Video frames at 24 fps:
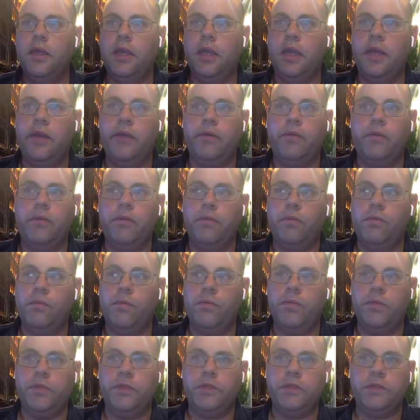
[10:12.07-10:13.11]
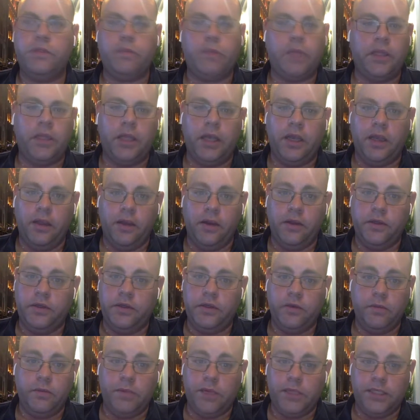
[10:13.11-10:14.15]
And we must have spent like a good
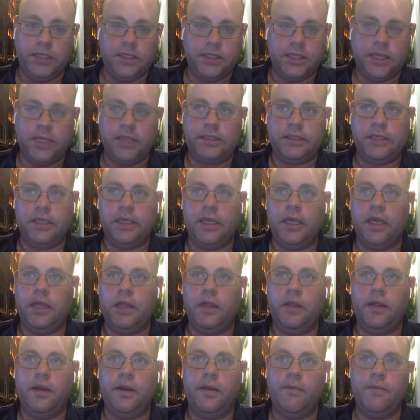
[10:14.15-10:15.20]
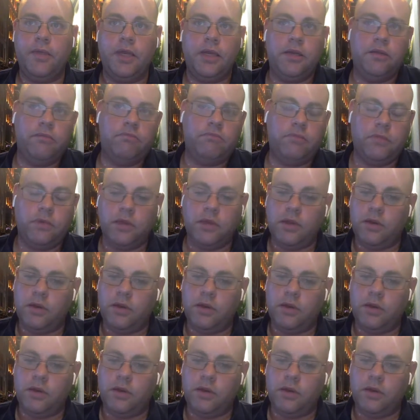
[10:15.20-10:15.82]
2 months testing Alan. I mean,